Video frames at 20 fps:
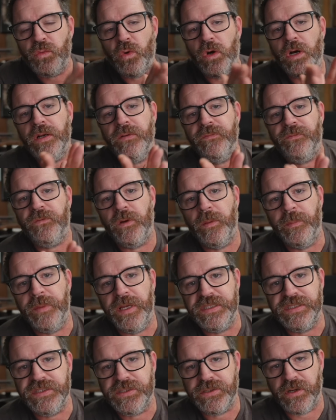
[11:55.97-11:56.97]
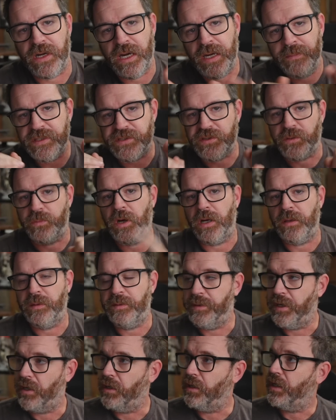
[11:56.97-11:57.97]
one from Instagram. This will probably
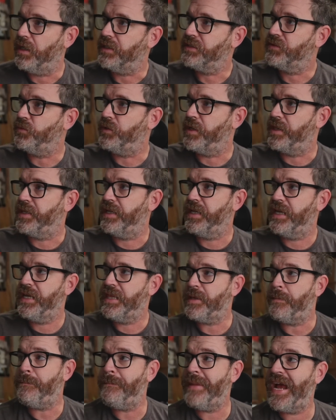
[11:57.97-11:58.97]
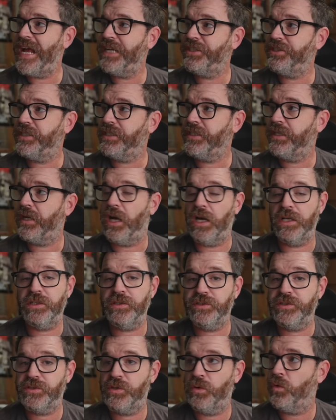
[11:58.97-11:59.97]
be our last one of the day. The Magic
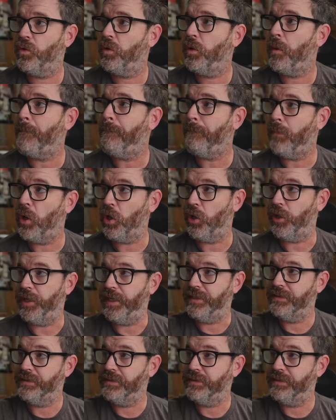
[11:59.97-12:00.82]
underscore Marty.